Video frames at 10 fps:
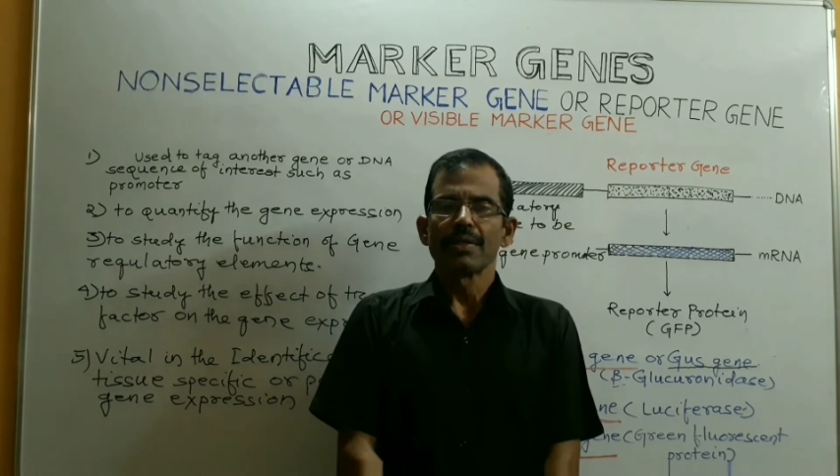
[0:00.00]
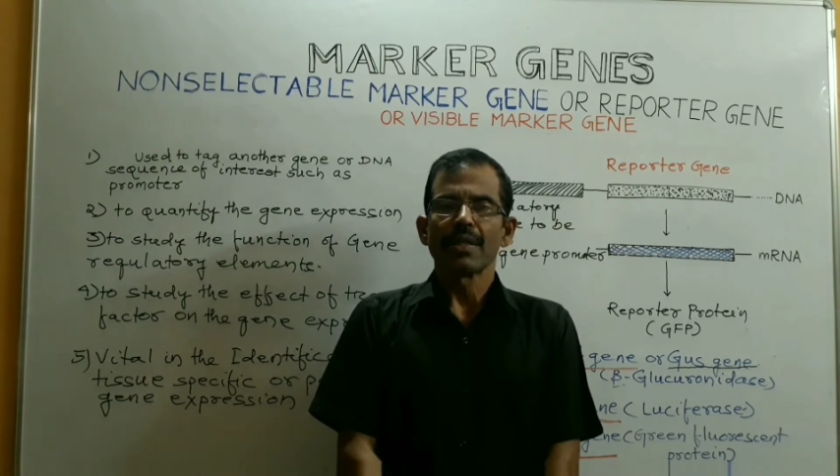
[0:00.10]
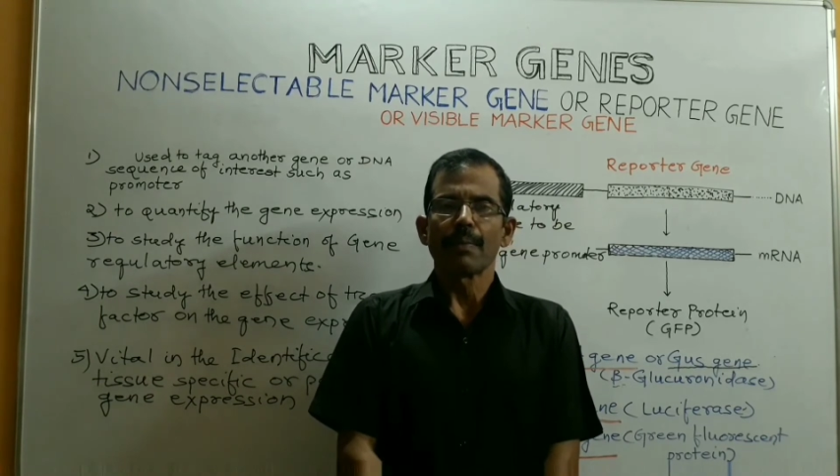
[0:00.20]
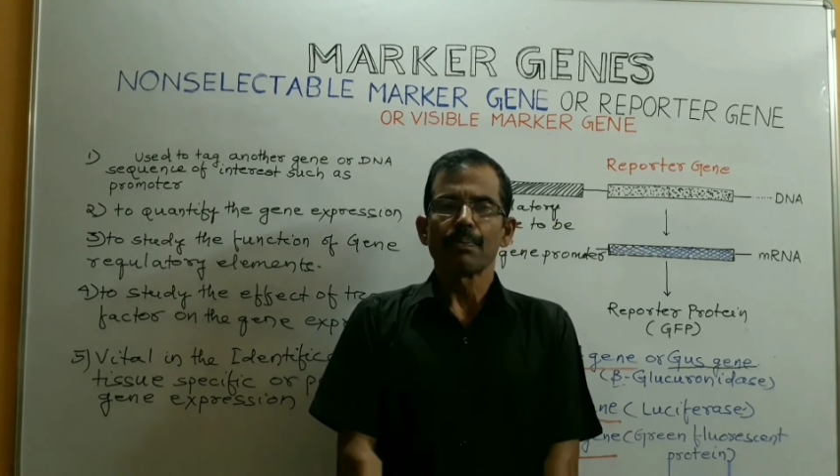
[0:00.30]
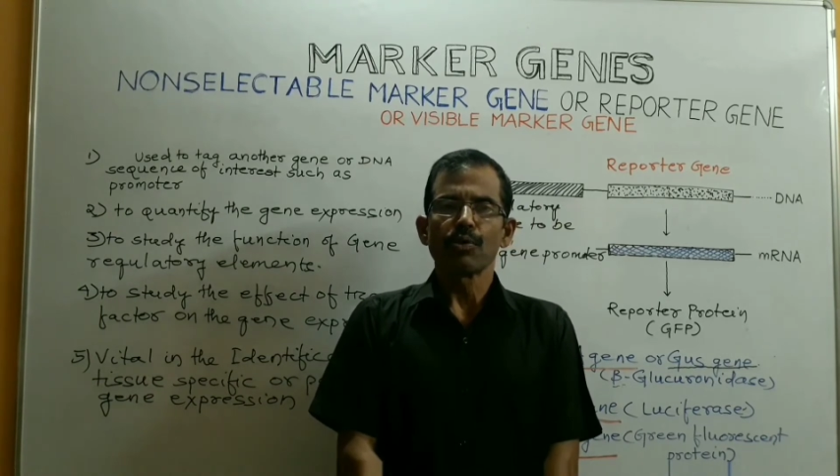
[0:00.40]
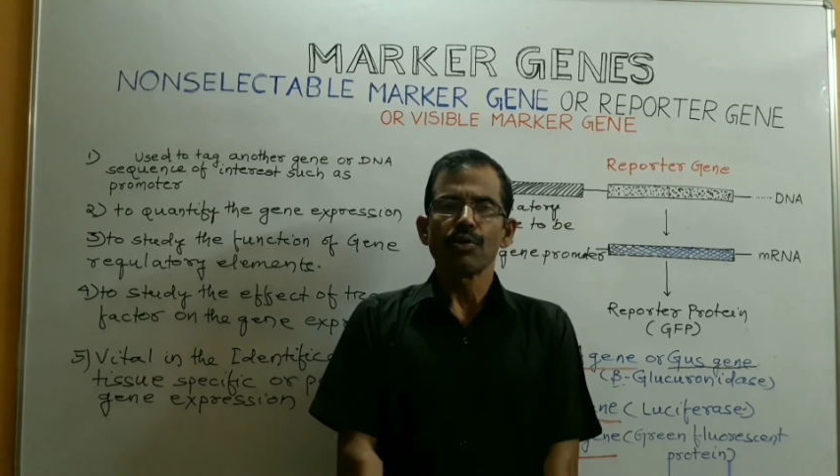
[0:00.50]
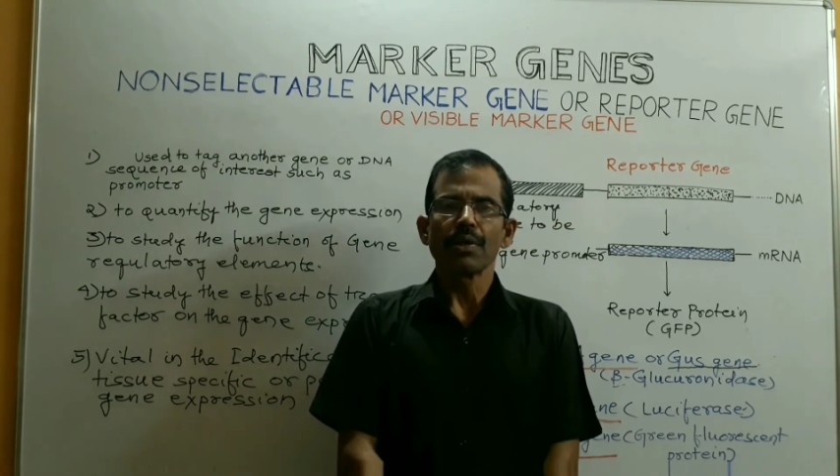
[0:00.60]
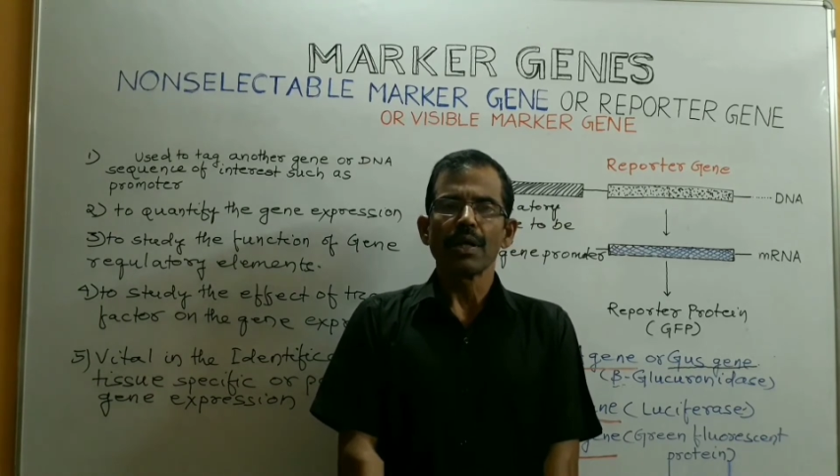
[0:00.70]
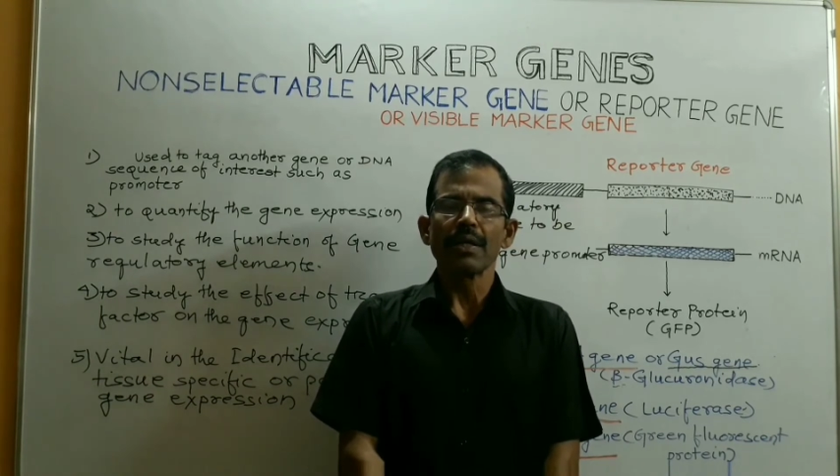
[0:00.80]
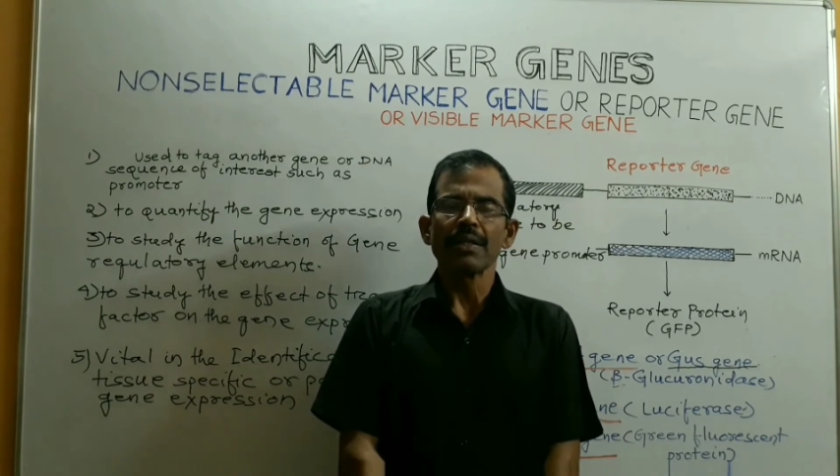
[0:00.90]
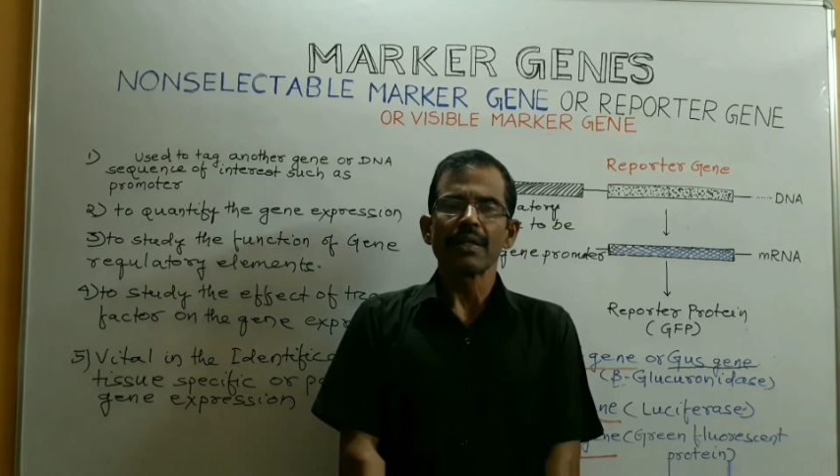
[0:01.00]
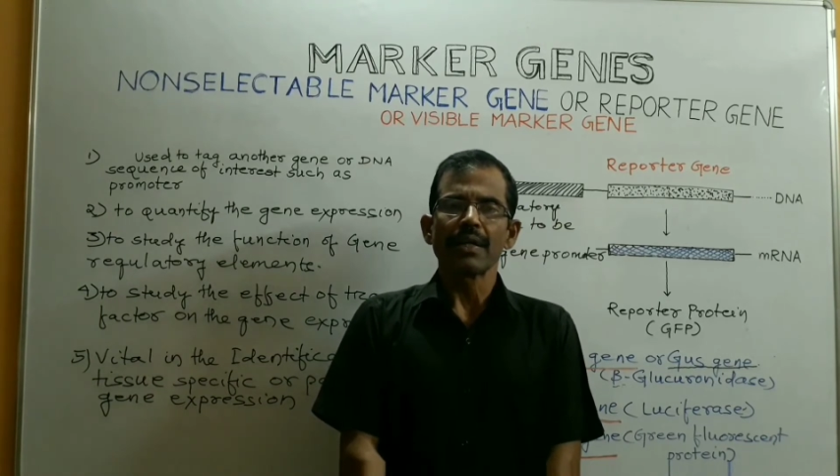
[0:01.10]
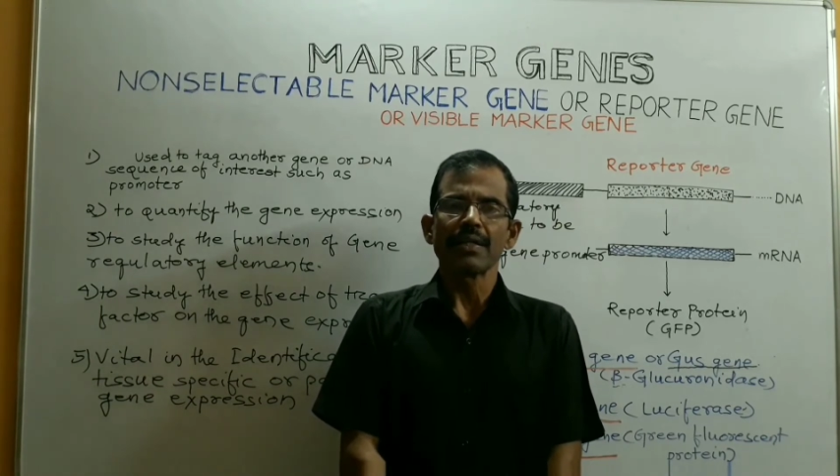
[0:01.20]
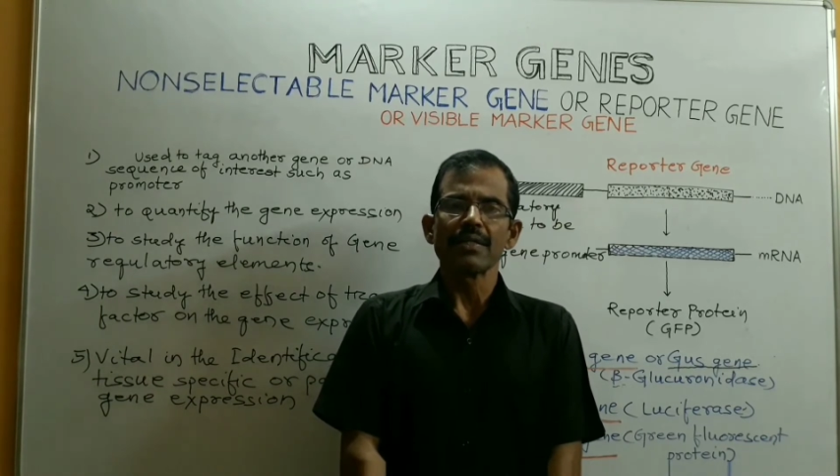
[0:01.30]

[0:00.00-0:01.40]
the protein that